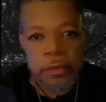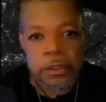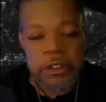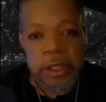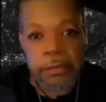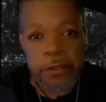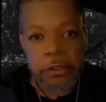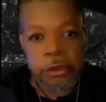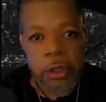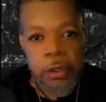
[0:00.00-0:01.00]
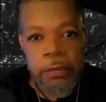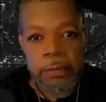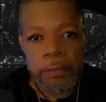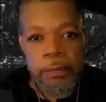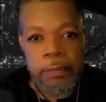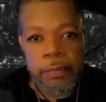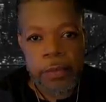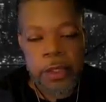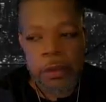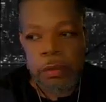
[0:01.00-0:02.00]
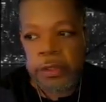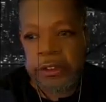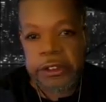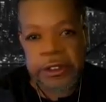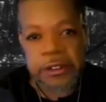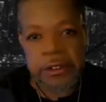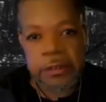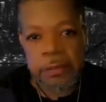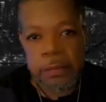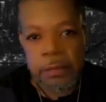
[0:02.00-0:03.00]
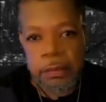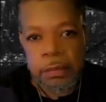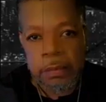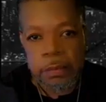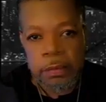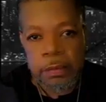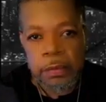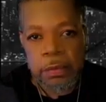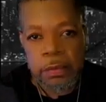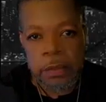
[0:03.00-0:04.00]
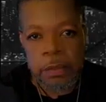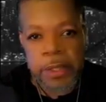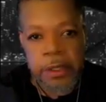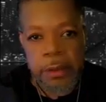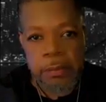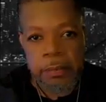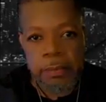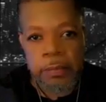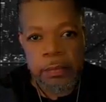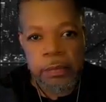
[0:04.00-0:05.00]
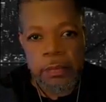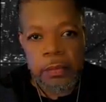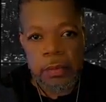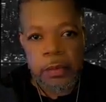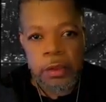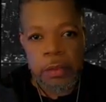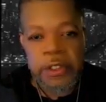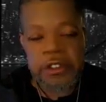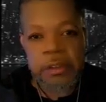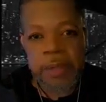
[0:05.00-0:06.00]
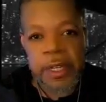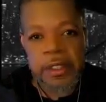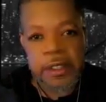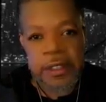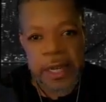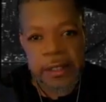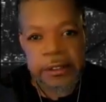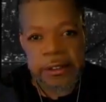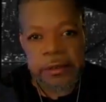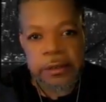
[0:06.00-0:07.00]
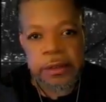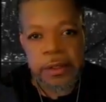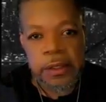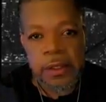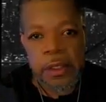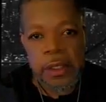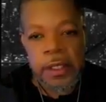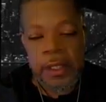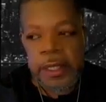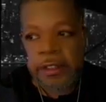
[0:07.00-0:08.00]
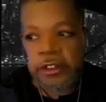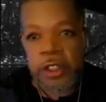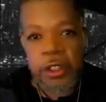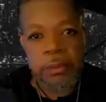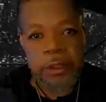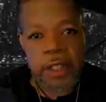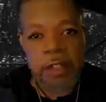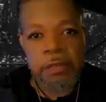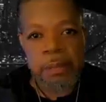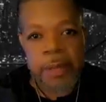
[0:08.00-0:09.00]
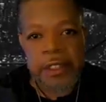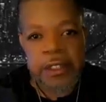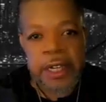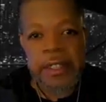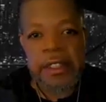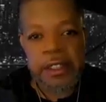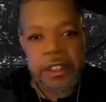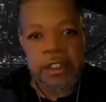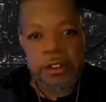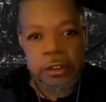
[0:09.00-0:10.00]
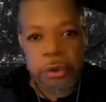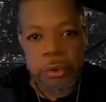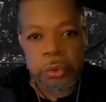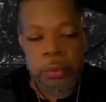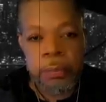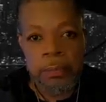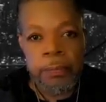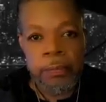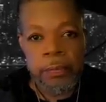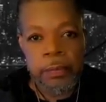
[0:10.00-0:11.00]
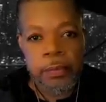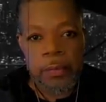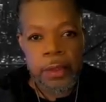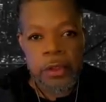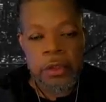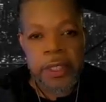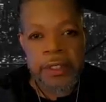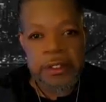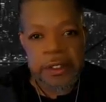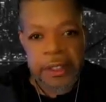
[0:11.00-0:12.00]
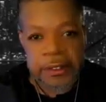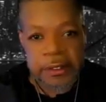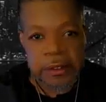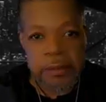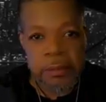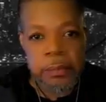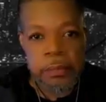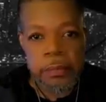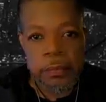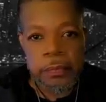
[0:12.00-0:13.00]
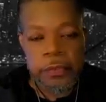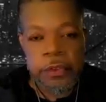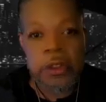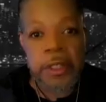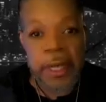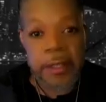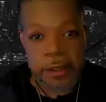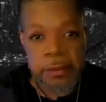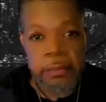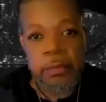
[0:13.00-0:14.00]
self-control, which is the middle, the wisdom and the intelligence in terms of maintaining these two to exist together